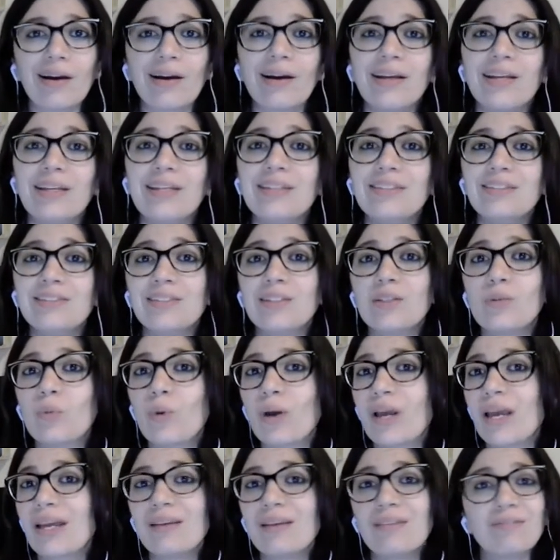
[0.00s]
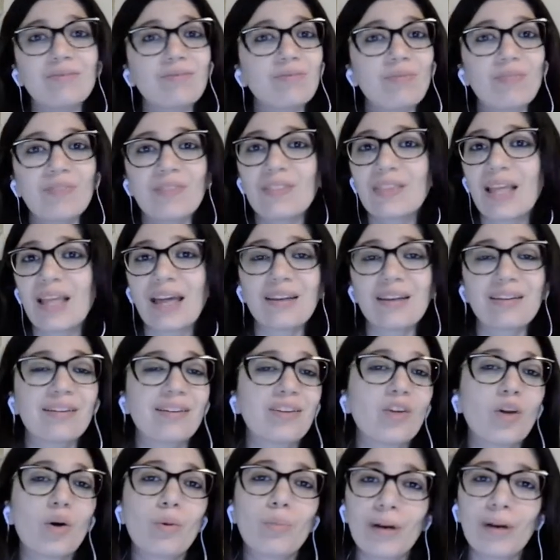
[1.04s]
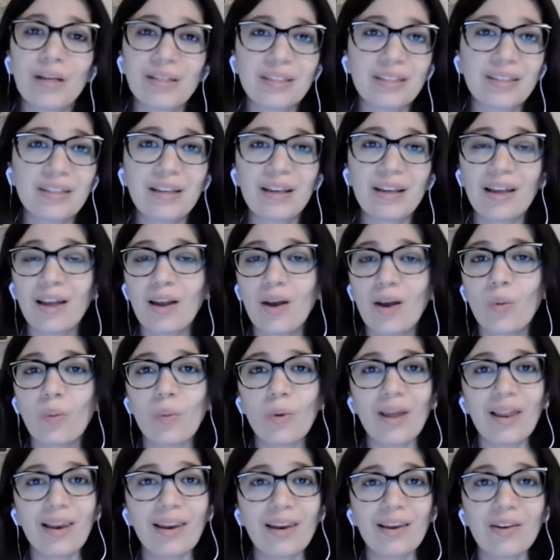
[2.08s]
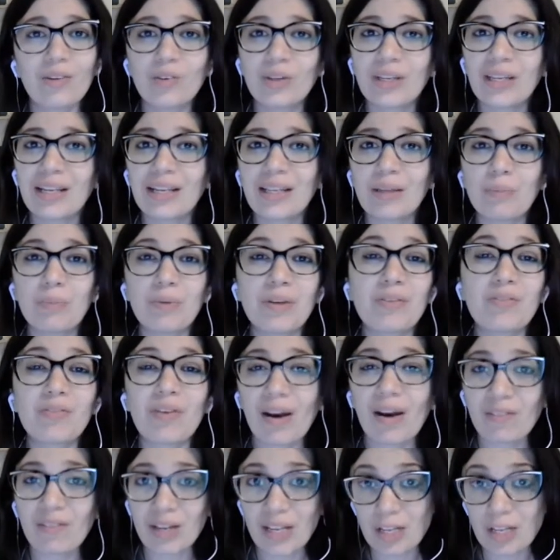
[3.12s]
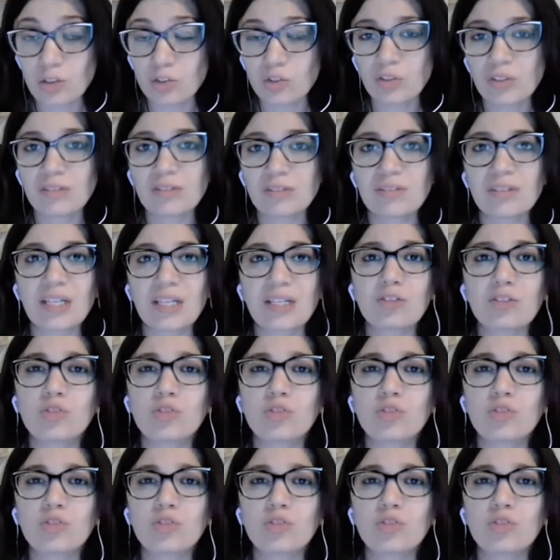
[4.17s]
easy way, nobody will really be very interested.